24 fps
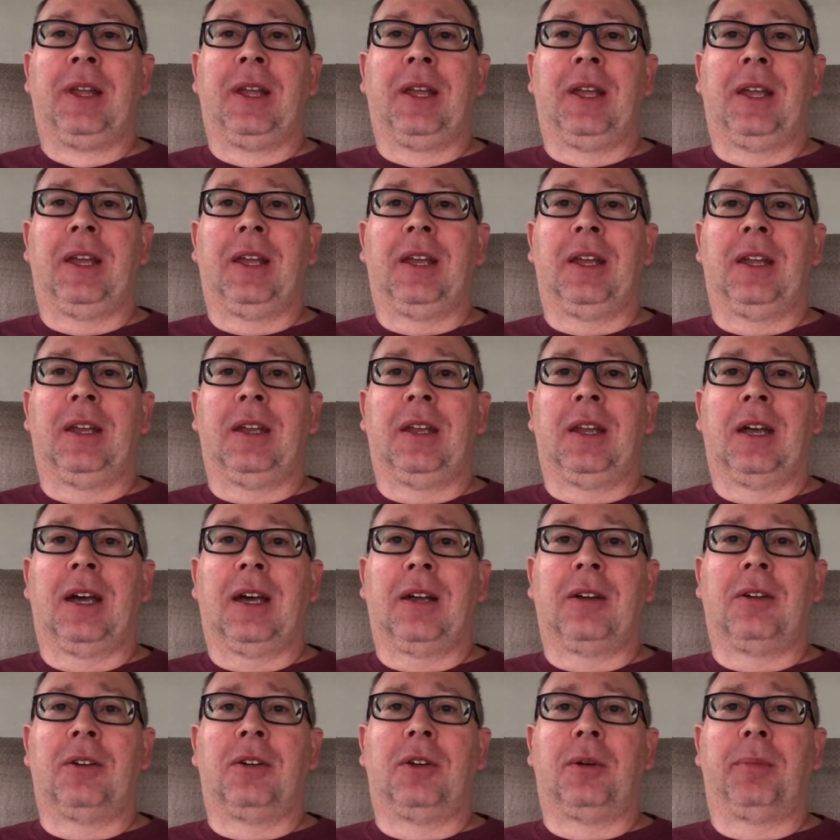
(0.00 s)
And
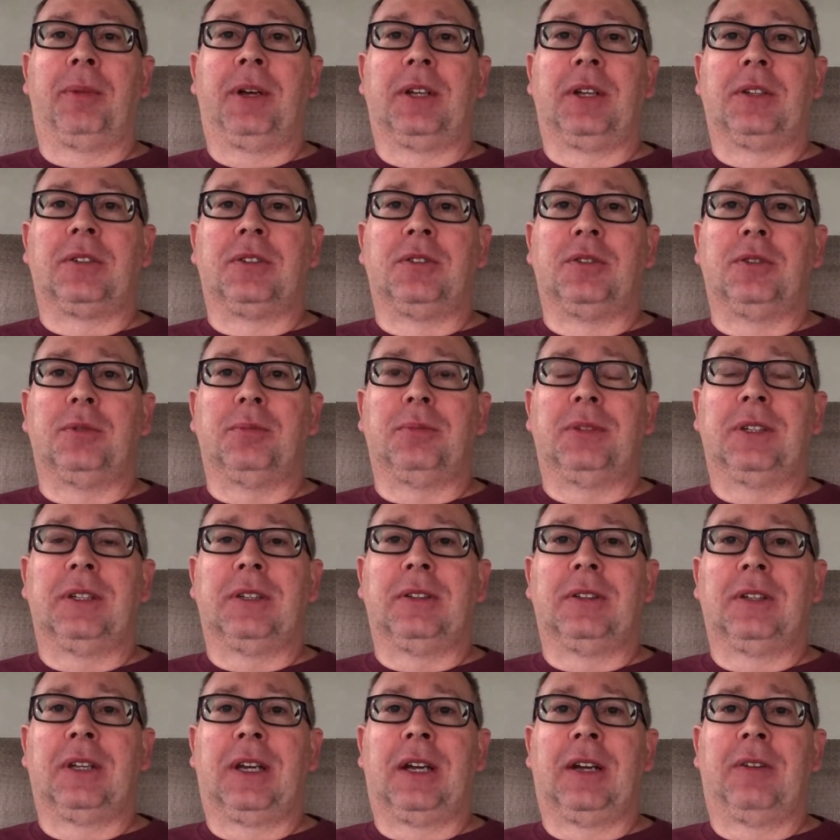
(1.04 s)
I don't know about you, but
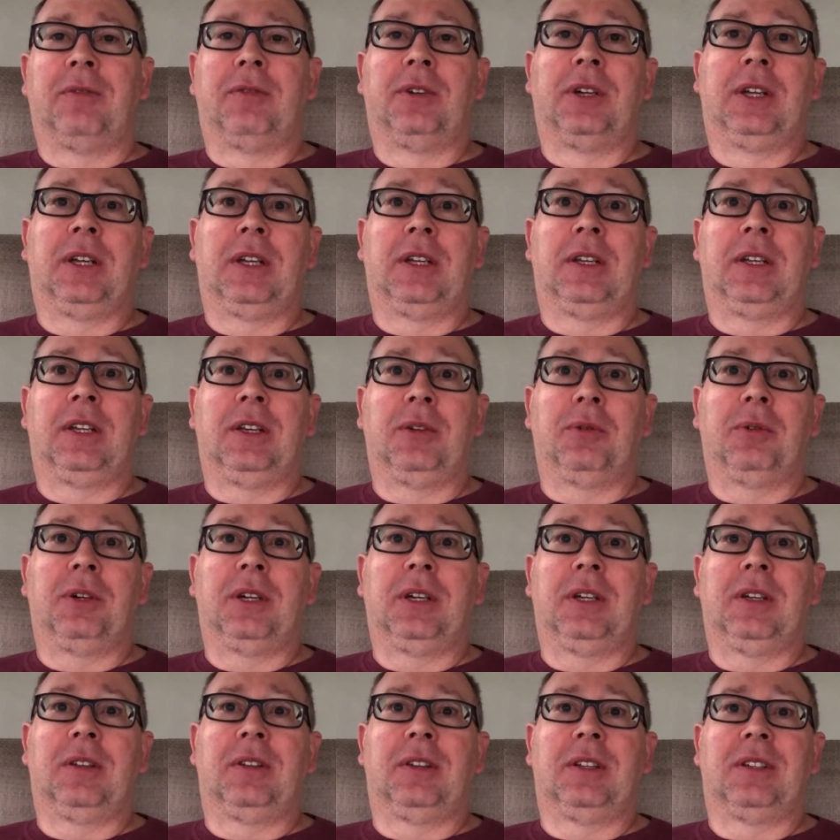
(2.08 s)
I've read
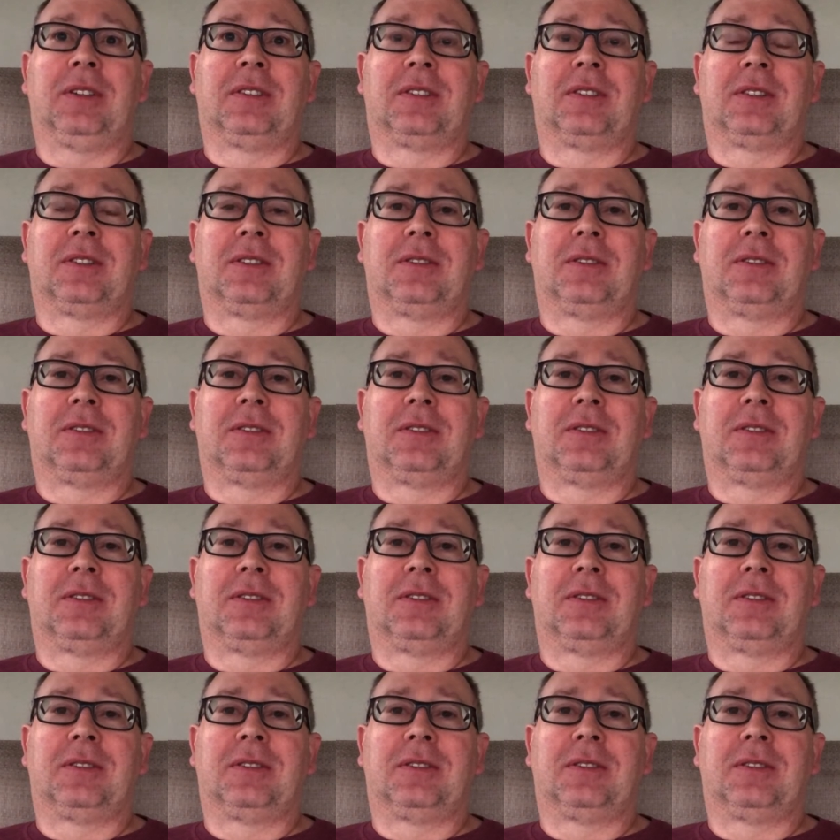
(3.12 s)
anyway that